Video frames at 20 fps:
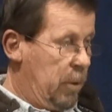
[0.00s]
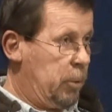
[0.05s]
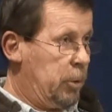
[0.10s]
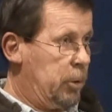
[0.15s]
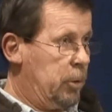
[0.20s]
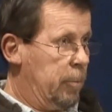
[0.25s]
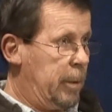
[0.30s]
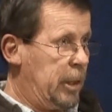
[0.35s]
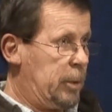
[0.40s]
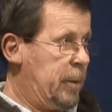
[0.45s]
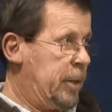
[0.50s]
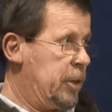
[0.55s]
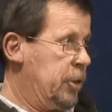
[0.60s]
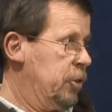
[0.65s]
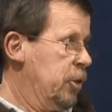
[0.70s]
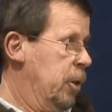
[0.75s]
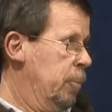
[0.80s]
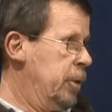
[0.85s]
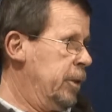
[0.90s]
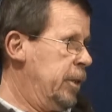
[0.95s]
we would do a
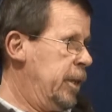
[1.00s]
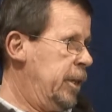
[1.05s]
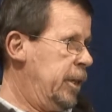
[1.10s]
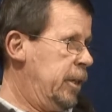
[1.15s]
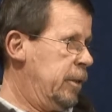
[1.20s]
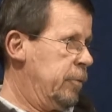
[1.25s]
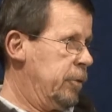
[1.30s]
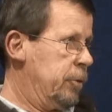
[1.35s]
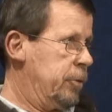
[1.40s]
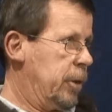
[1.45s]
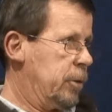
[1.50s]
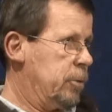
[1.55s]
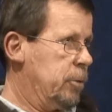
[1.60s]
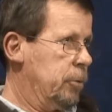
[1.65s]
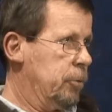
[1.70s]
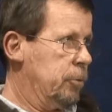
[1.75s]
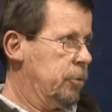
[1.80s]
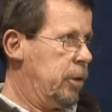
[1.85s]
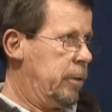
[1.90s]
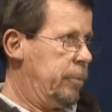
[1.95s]
much better job than any of
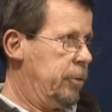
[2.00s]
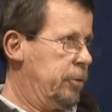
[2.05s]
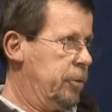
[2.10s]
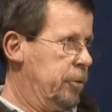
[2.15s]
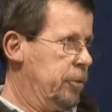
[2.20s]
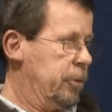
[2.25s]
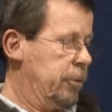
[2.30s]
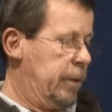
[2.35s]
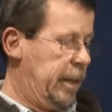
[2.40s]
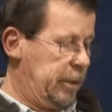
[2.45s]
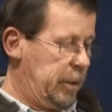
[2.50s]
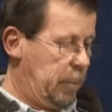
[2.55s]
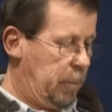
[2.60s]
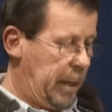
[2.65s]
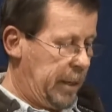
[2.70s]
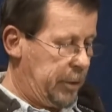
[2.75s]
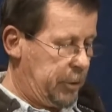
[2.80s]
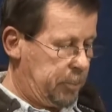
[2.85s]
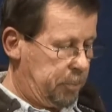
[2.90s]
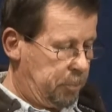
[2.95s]
the so-called services
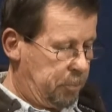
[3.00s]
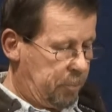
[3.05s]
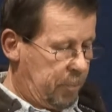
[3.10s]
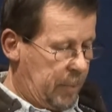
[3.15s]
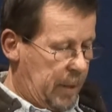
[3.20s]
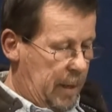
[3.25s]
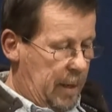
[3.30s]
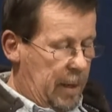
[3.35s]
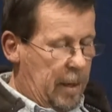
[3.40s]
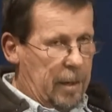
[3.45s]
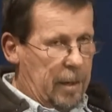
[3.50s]
around the place,